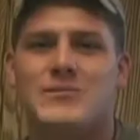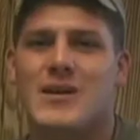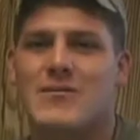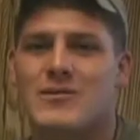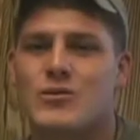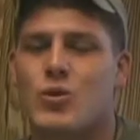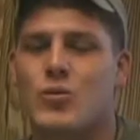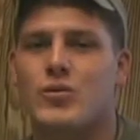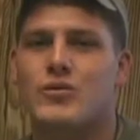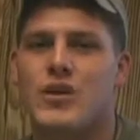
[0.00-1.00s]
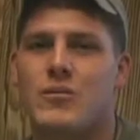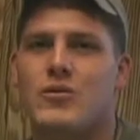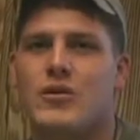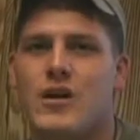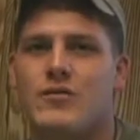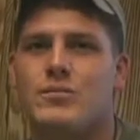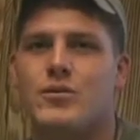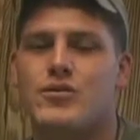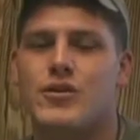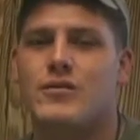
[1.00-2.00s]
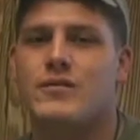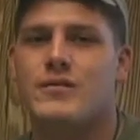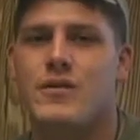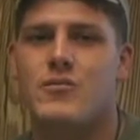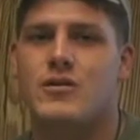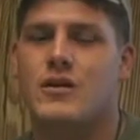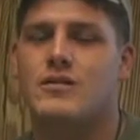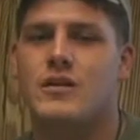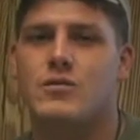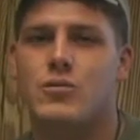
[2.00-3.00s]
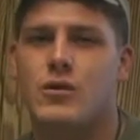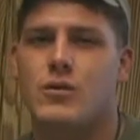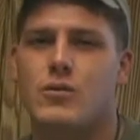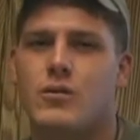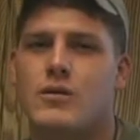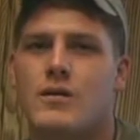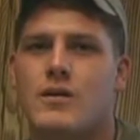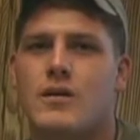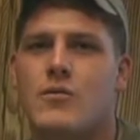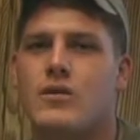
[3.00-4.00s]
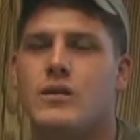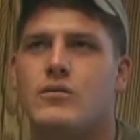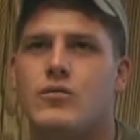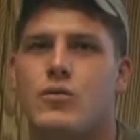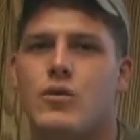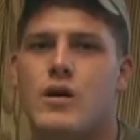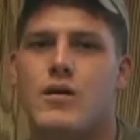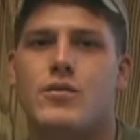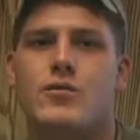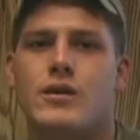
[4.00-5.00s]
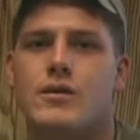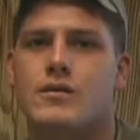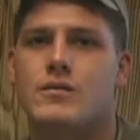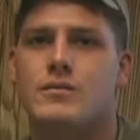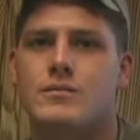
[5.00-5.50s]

my name is Corporal Samuel F. Padron. I'm in the United States Marine Corps. I've been in for 3 years.